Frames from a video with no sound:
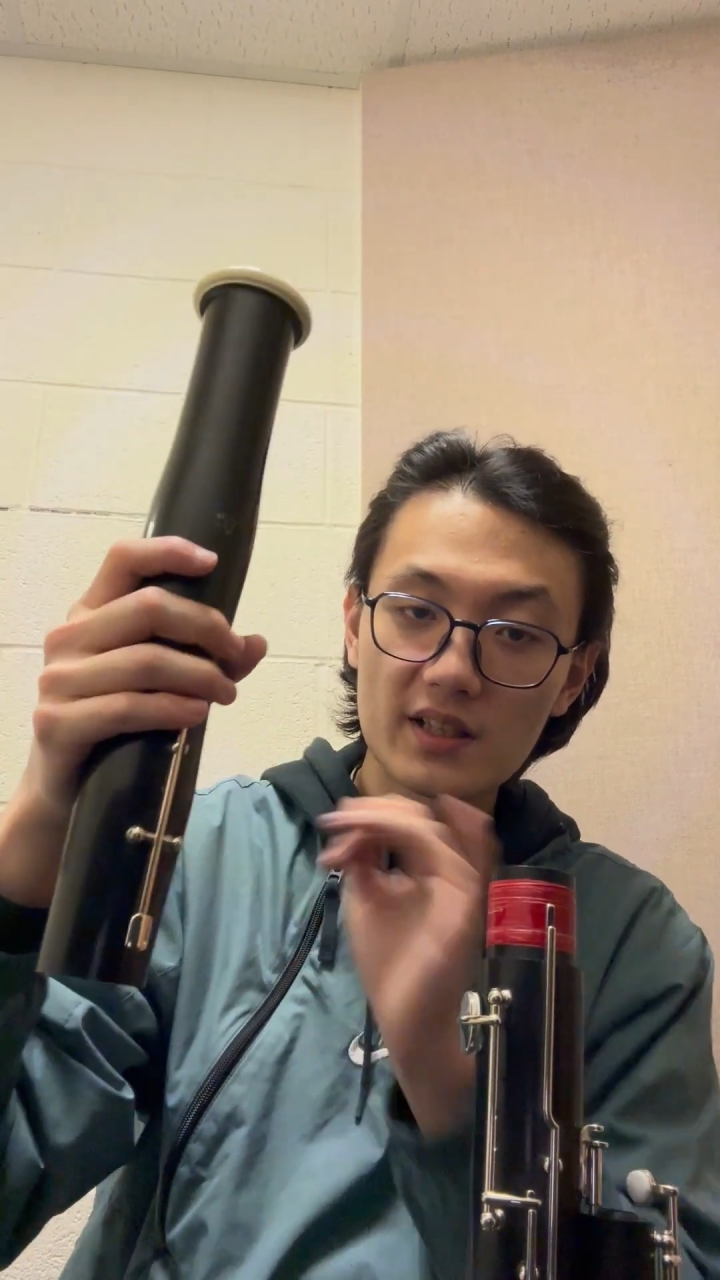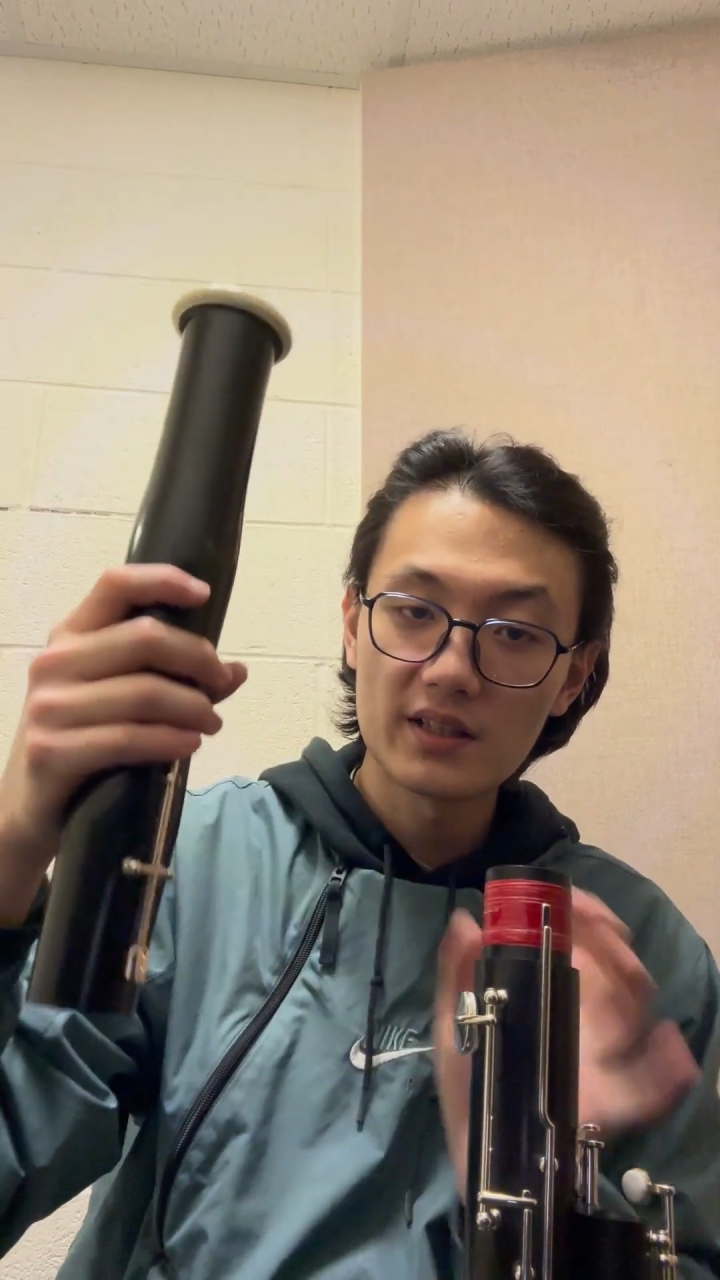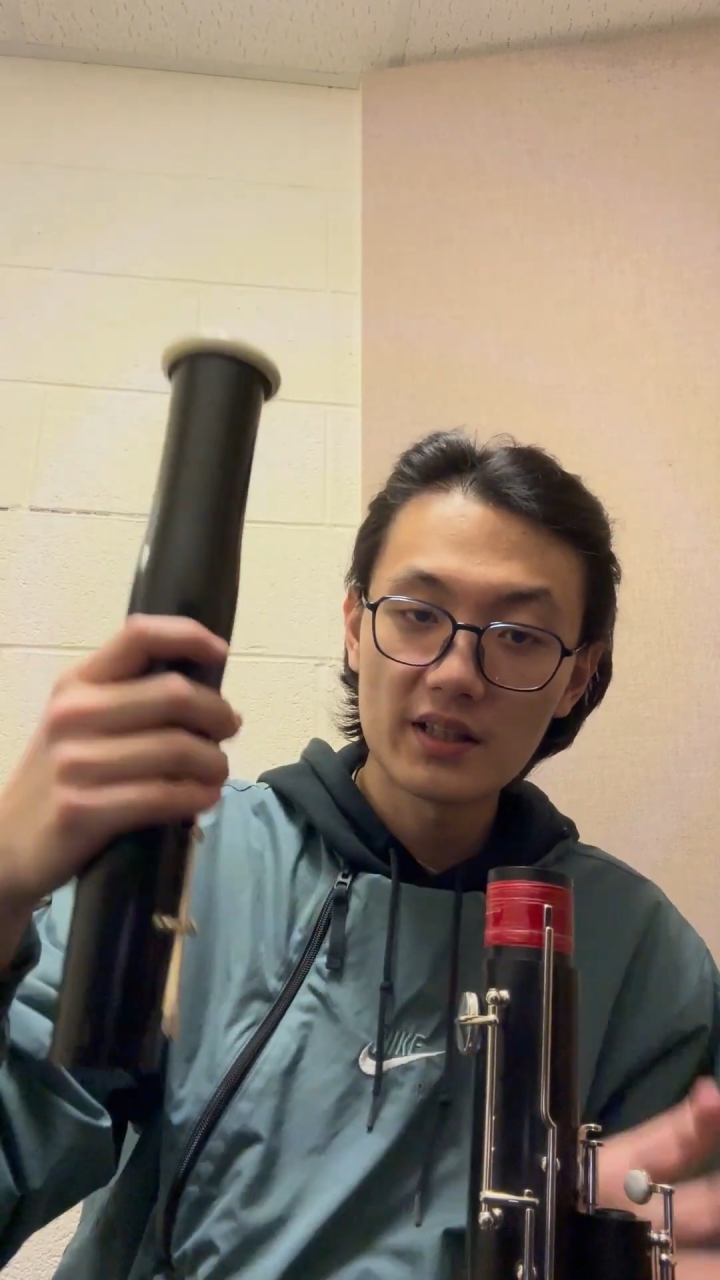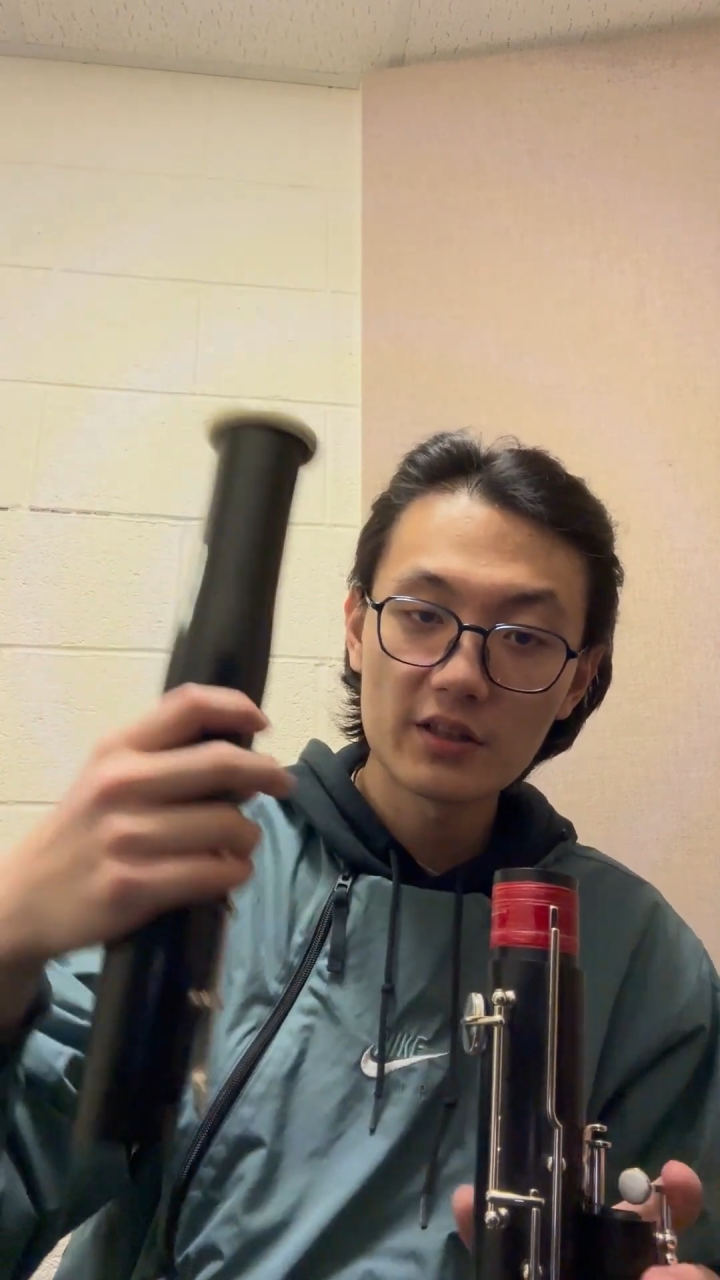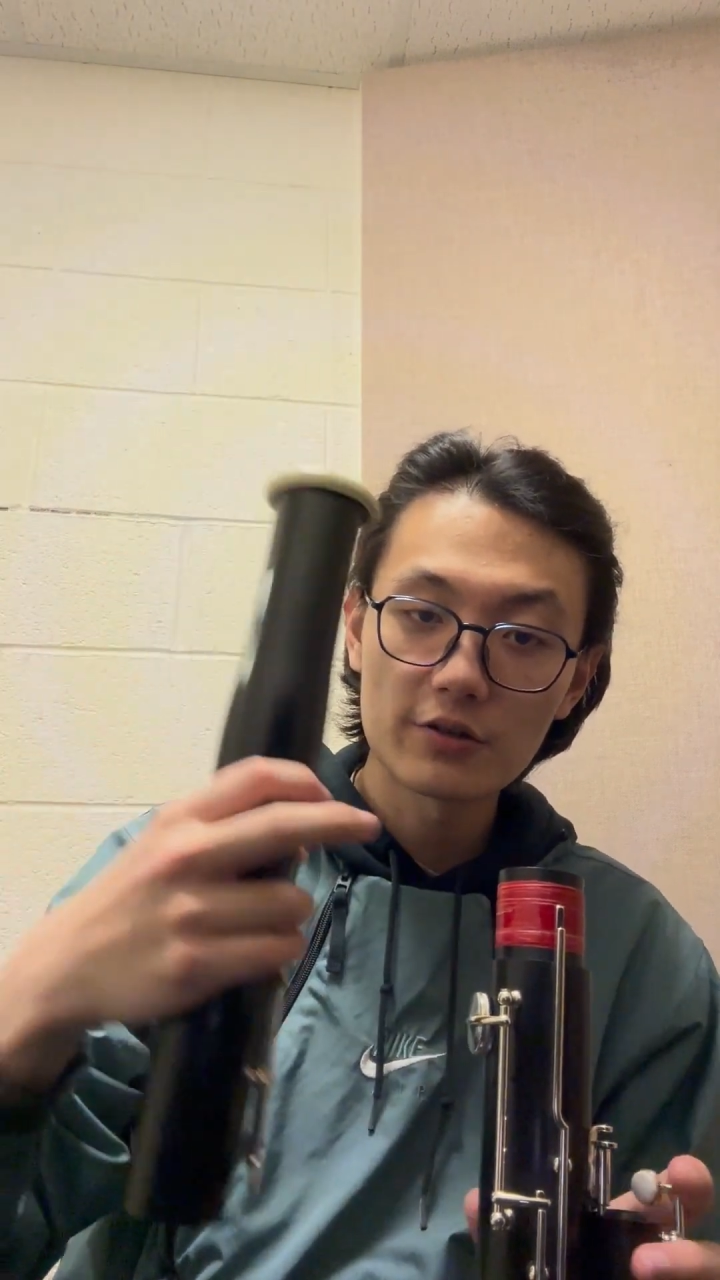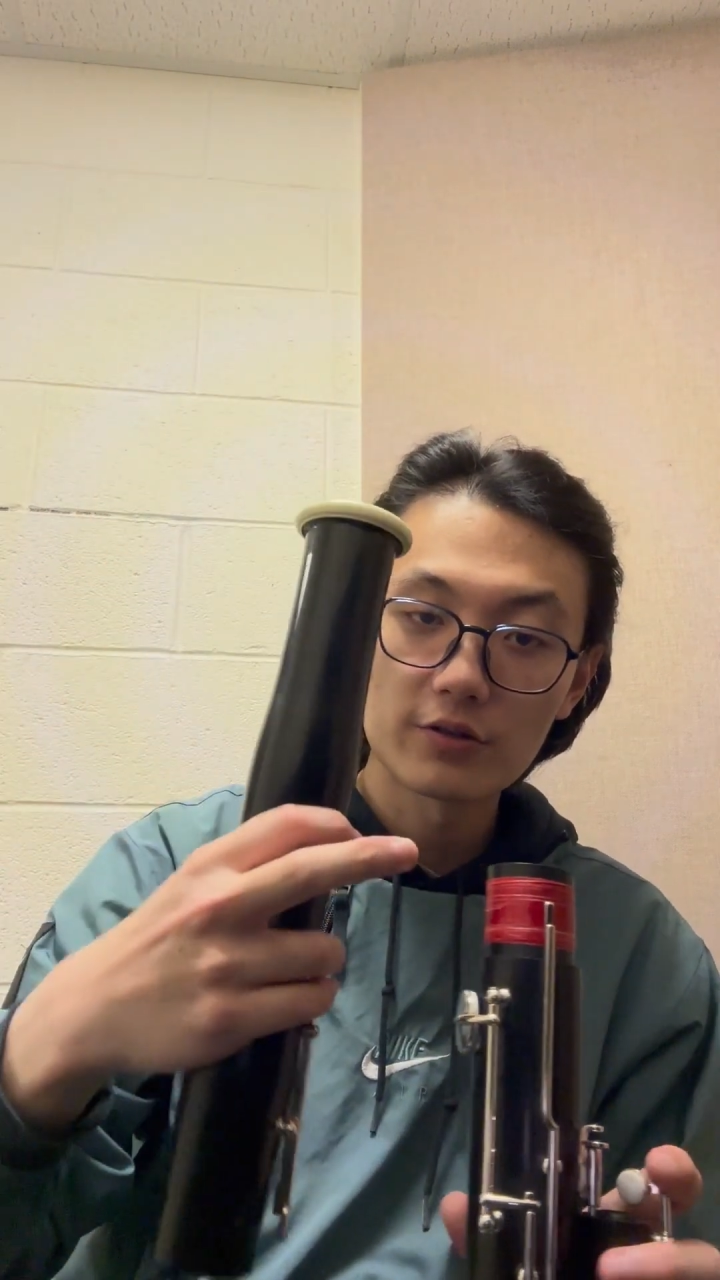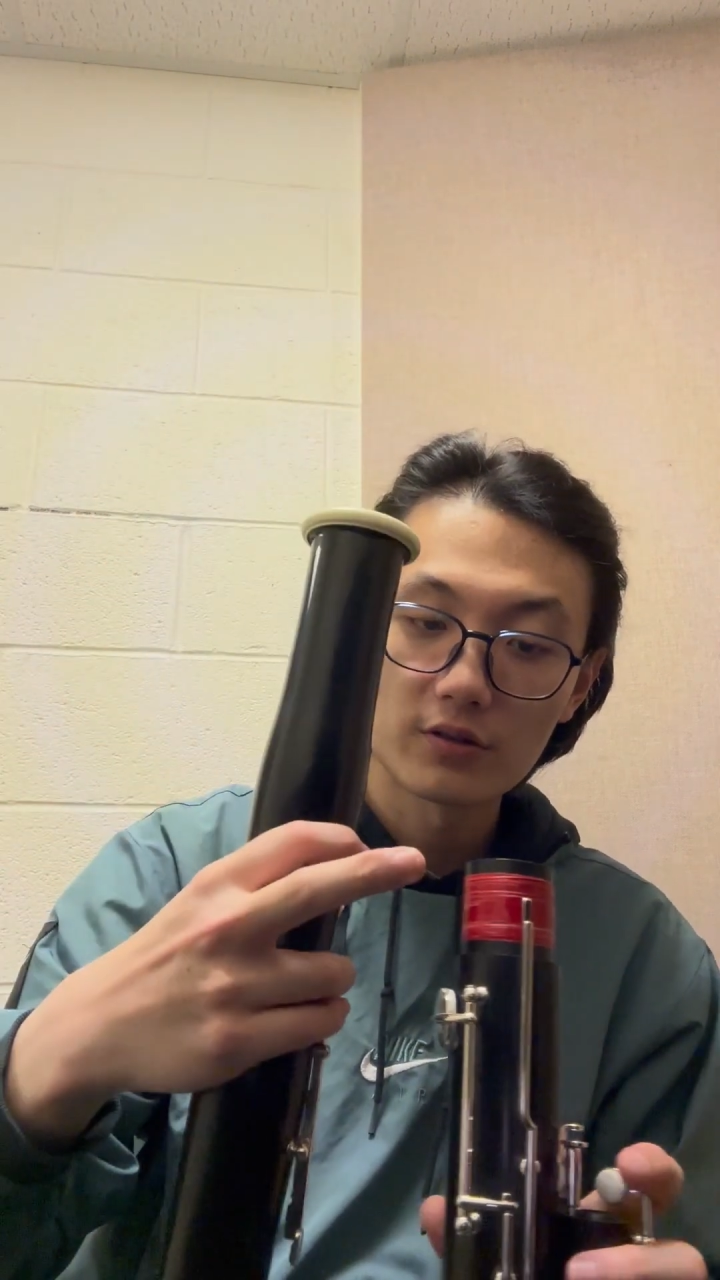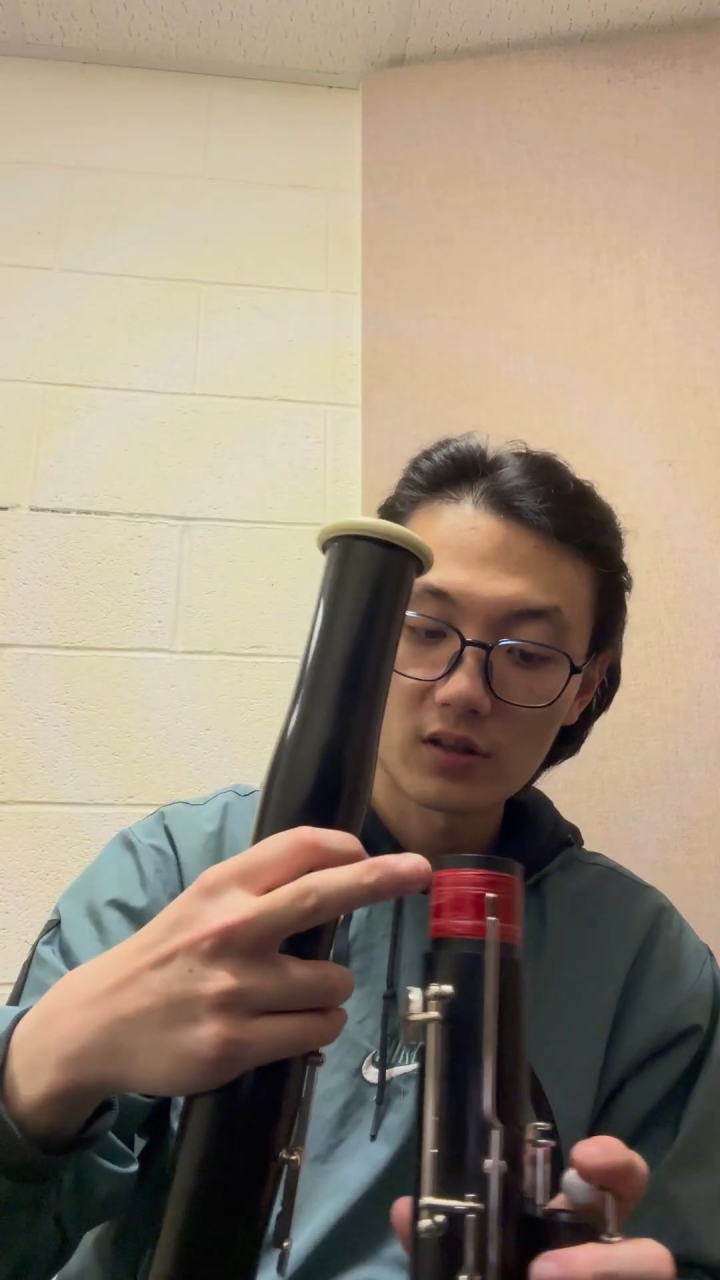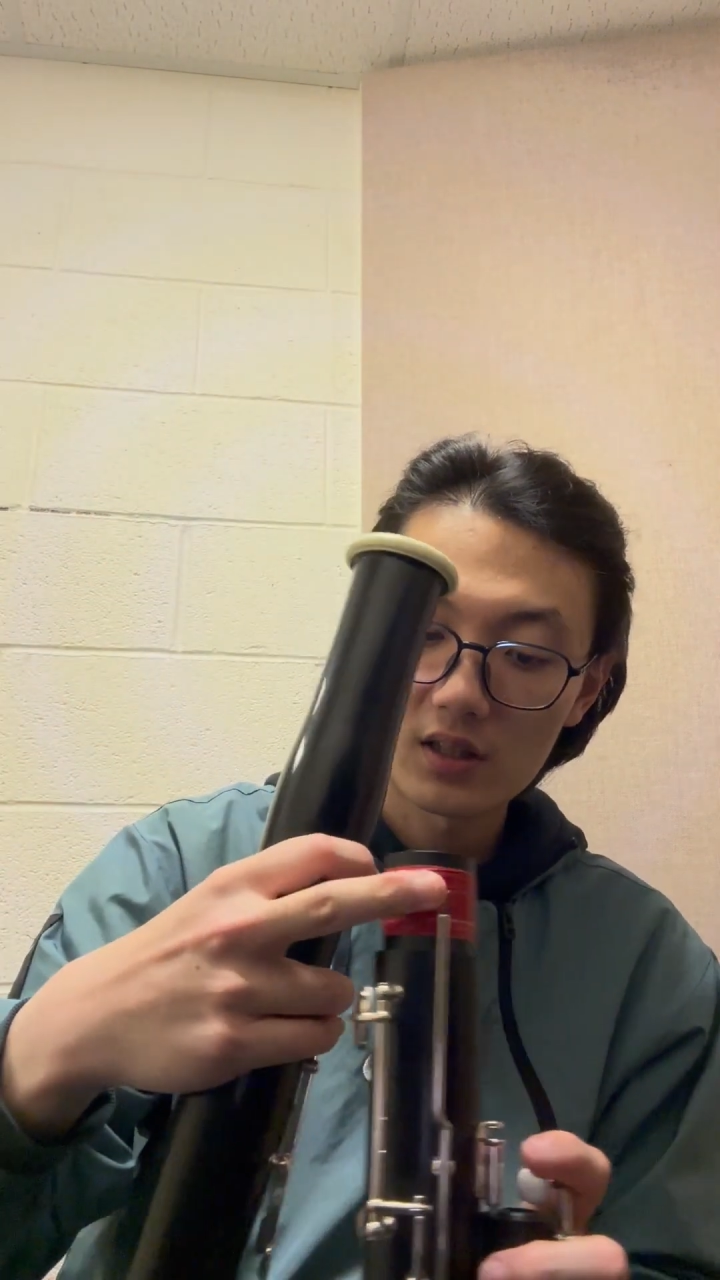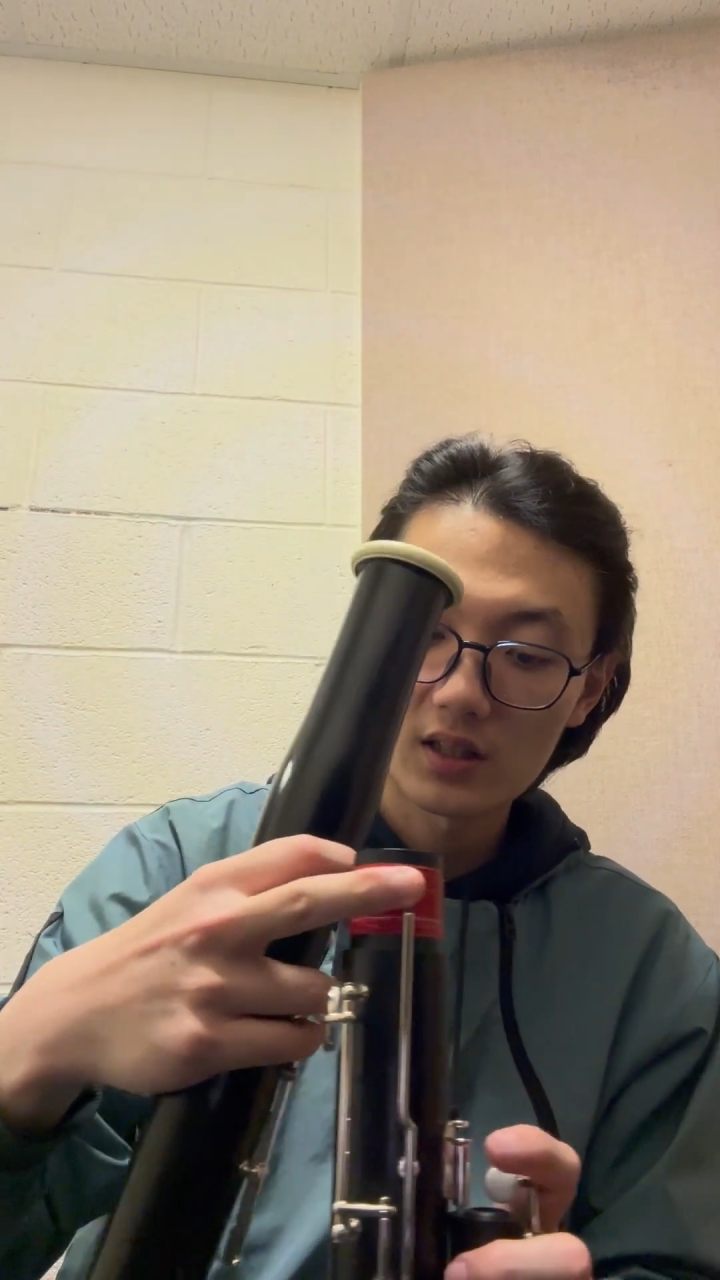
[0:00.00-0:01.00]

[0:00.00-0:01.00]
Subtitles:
need to